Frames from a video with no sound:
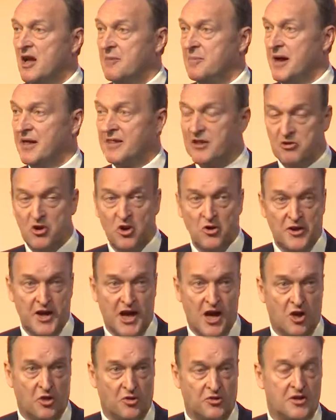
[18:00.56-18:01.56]
about their own
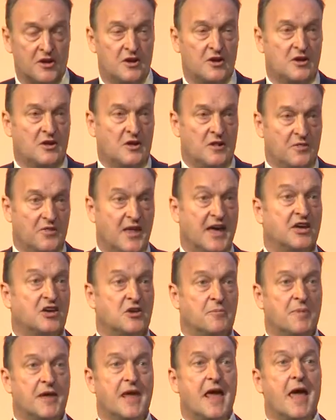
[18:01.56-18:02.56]
health, they
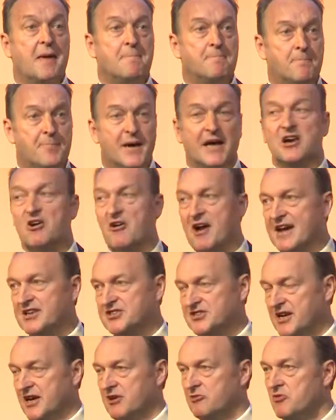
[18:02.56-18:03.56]
can be a bigger
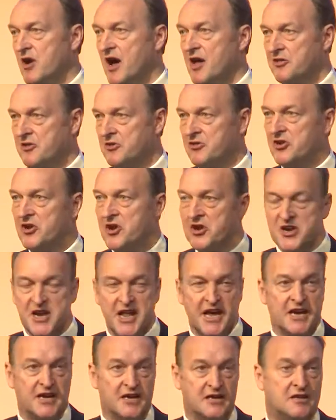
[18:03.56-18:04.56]
asset rather than a
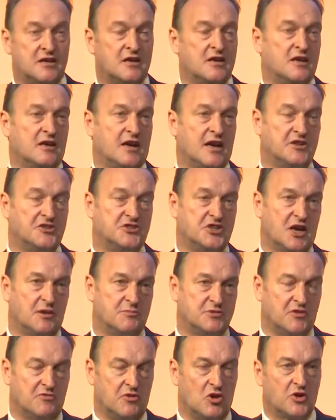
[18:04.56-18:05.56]
need in
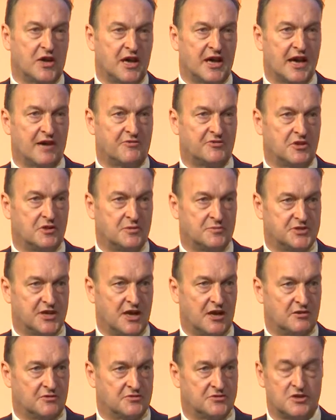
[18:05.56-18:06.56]
terms of looking after
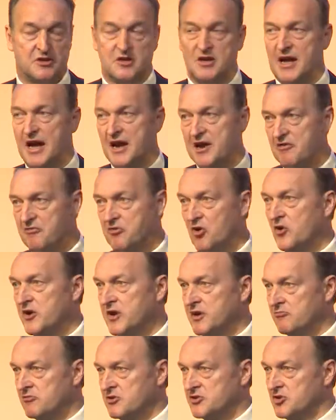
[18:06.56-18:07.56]
themselves and
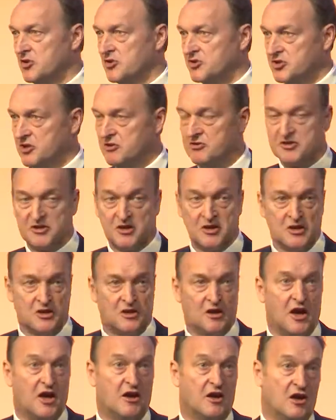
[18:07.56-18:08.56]
avoiding resource use
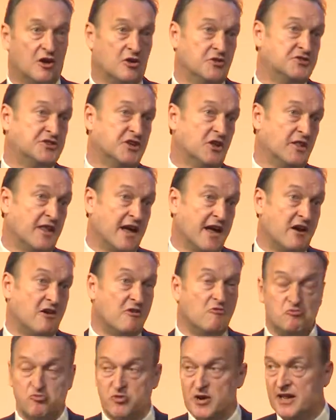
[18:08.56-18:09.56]
until they
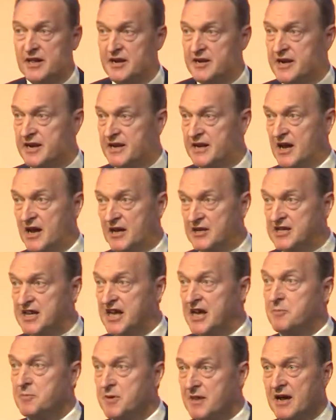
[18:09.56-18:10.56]
really need it and
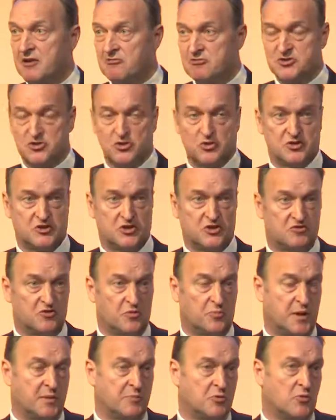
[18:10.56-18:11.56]
keeping that resource use for
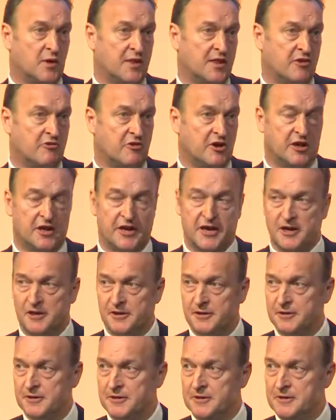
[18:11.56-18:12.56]
people when they're really ill.